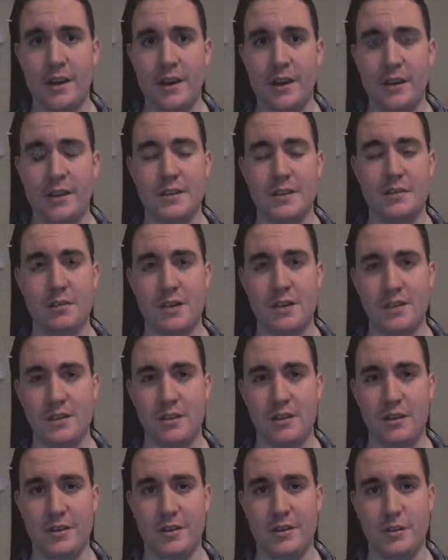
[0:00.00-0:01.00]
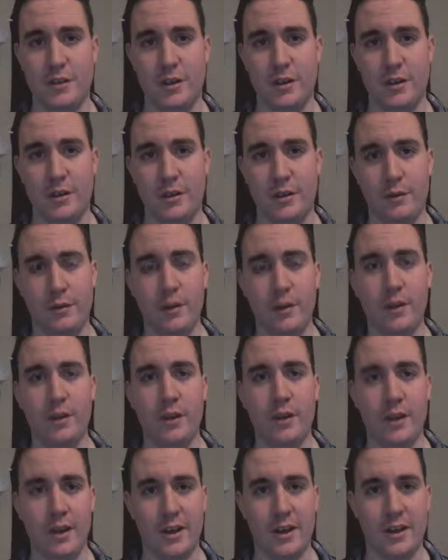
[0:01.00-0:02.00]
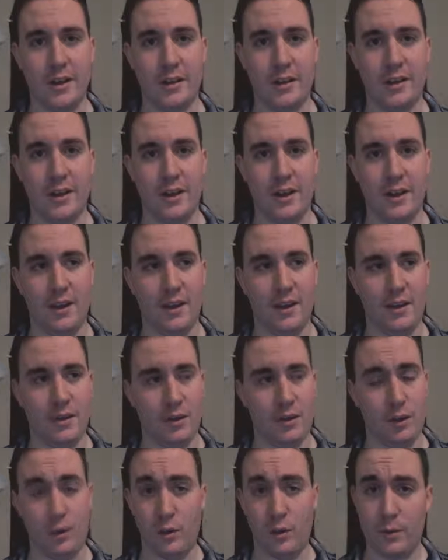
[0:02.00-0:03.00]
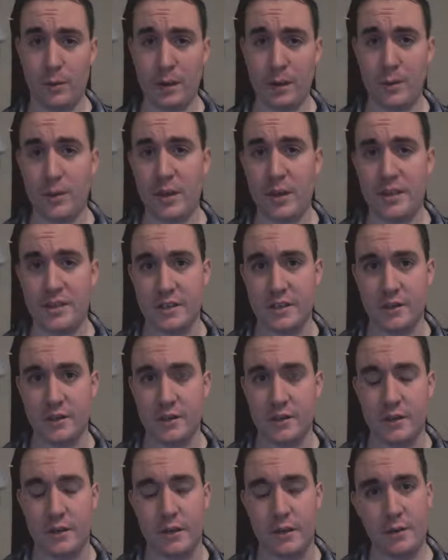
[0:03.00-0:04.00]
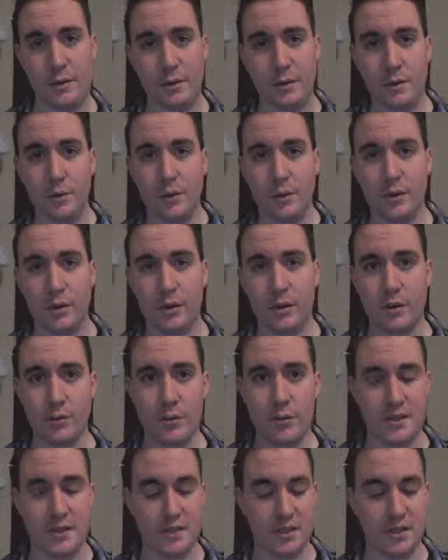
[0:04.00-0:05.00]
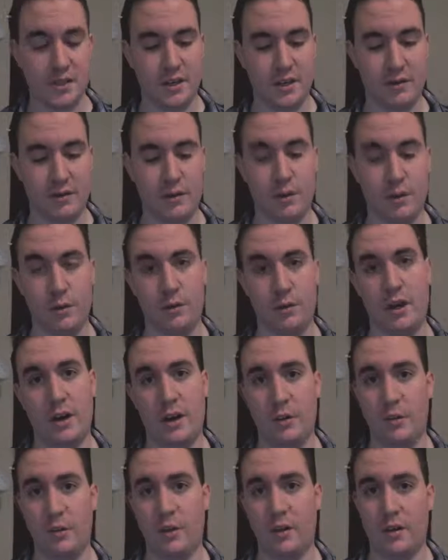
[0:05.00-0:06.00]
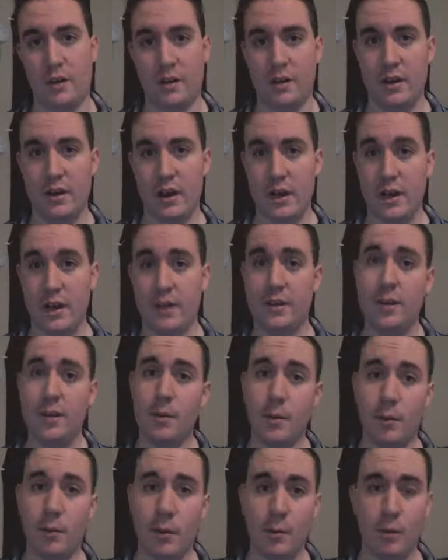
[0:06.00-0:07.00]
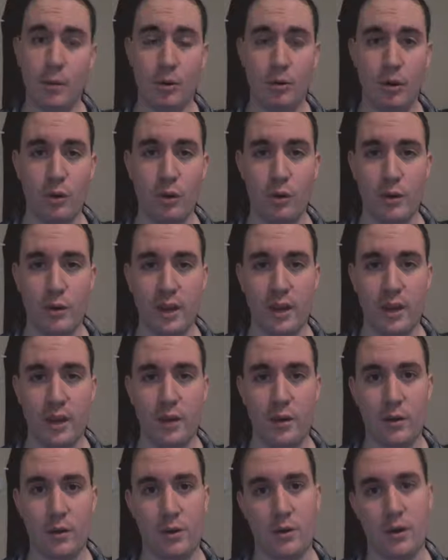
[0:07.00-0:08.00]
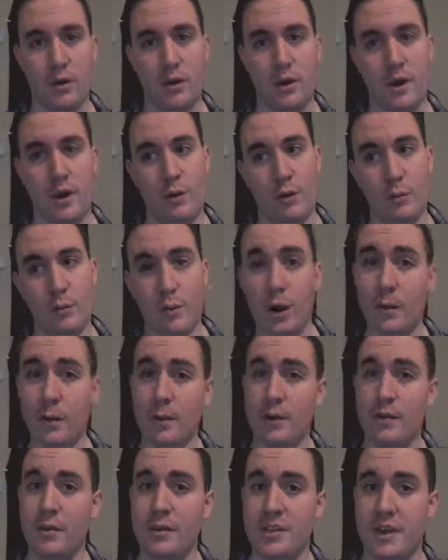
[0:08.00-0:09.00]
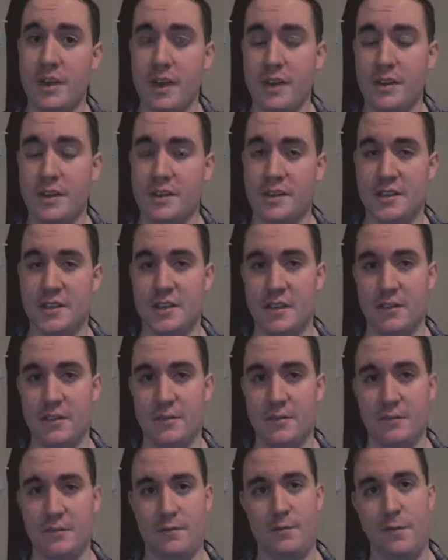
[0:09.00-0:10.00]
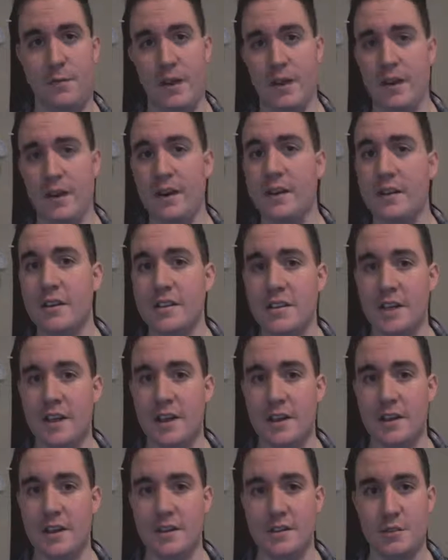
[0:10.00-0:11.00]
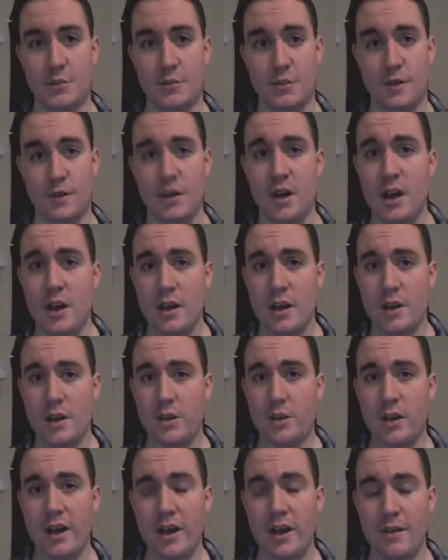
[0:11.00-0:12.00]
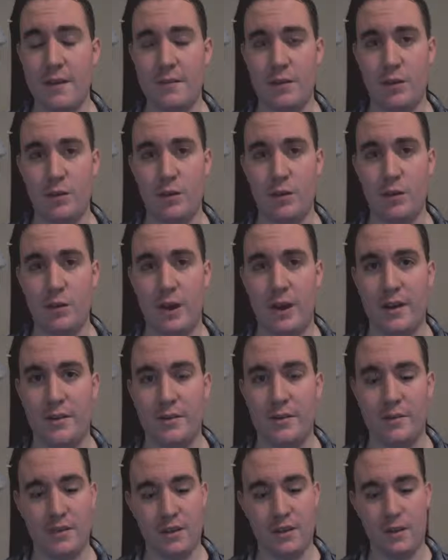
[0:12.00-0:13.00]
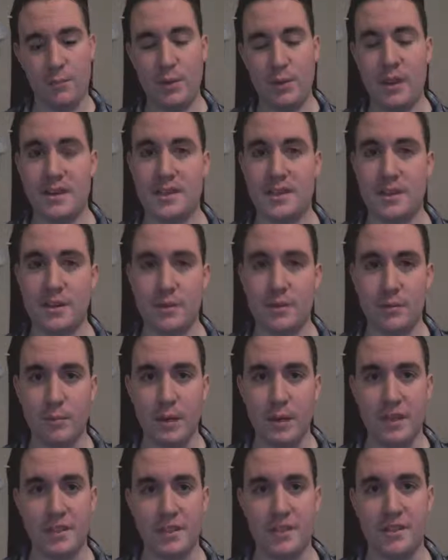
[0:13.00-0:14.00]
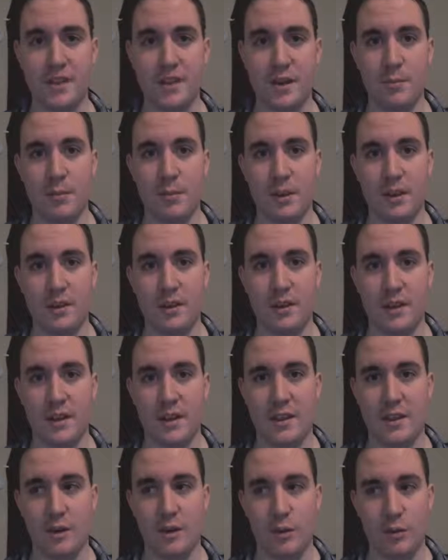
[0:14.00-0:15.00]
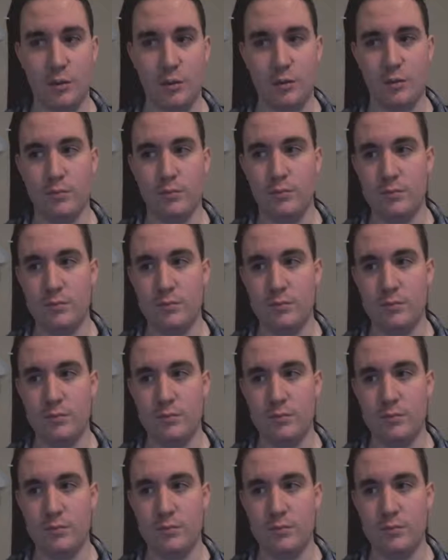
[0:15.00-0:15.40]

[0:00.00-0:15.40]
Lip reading: These restaurants where you go online and you want to make a pizza and you can build your own pizza and you go, I want double pepperoni or I want barbecue sauce instead of marinara sauce or, what have you. You have the basic pizza template and then you